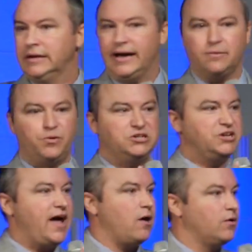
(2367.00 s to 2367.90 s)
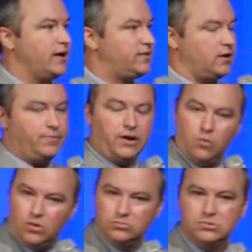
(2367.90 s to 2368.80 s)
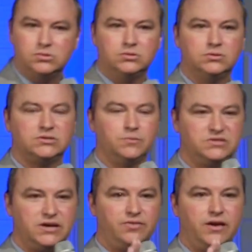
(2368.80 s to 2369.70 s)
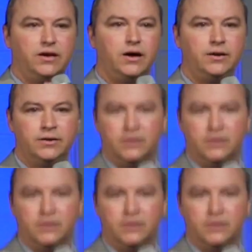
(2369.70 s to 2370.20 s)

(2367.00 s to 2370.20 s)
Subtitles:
I could preach an hour right there, but I won't. Someone say, thank God.